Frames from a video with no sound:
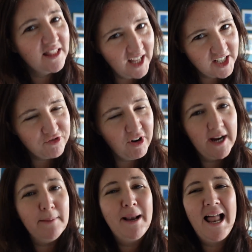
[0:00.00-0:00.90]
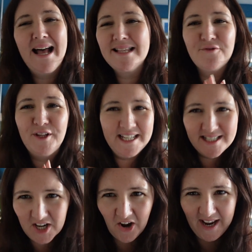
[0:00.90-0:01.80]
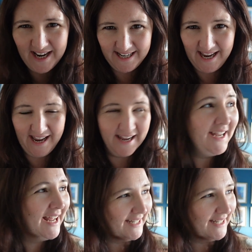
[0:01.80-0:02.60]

That's right, plans for the entire year.